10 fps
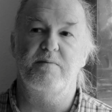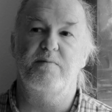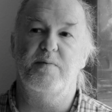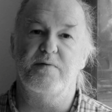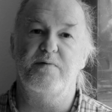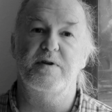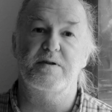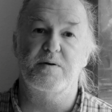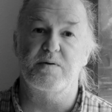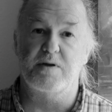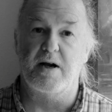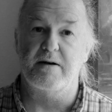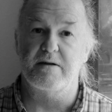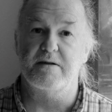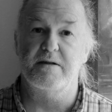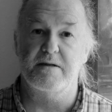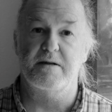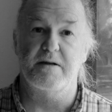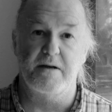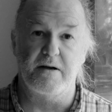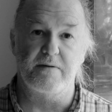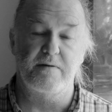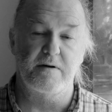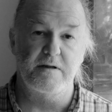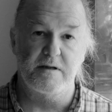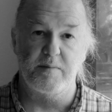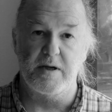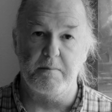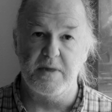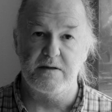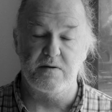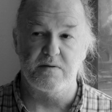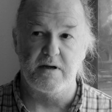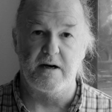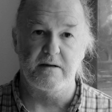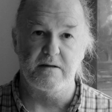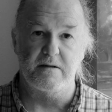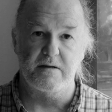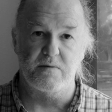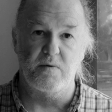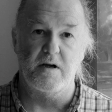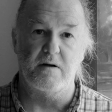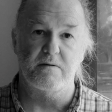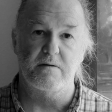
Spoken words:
But physical tiredness isn't enough. There needs to be a mental tiredness as well.